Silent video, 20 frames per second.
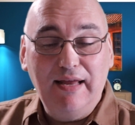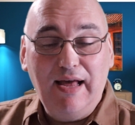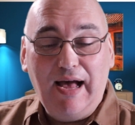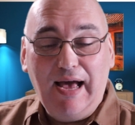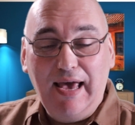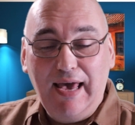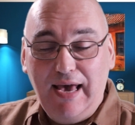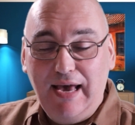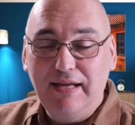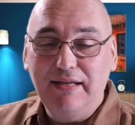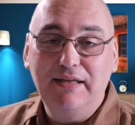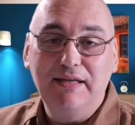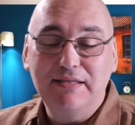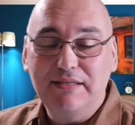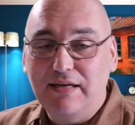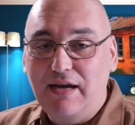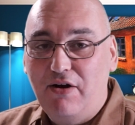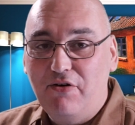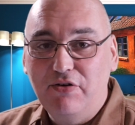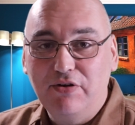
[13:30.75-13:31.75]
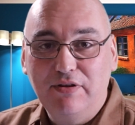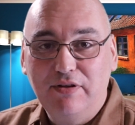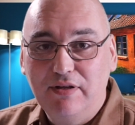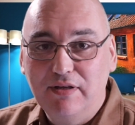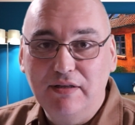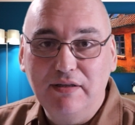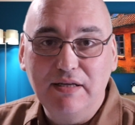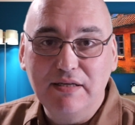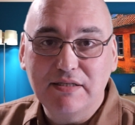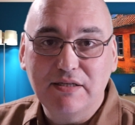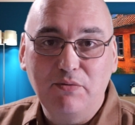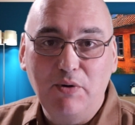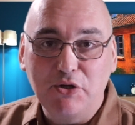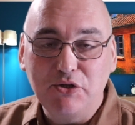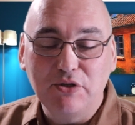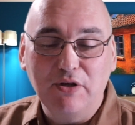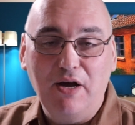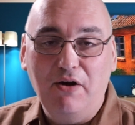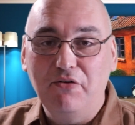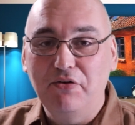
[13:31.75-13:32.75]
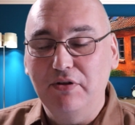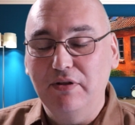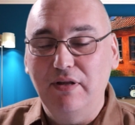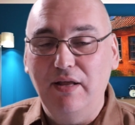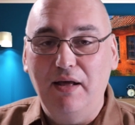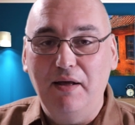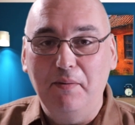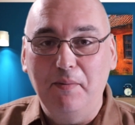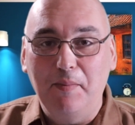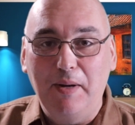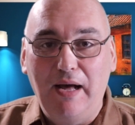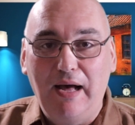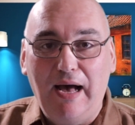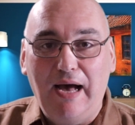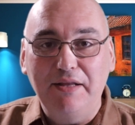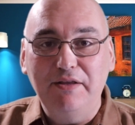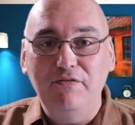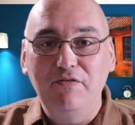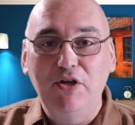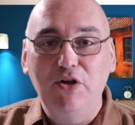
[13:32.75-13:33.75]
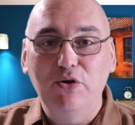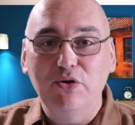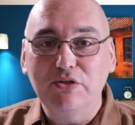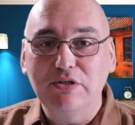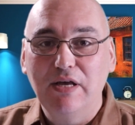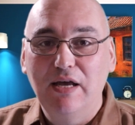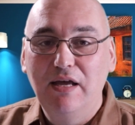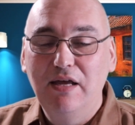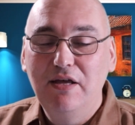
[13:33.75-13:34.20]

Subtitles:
I had this question covered in other videos,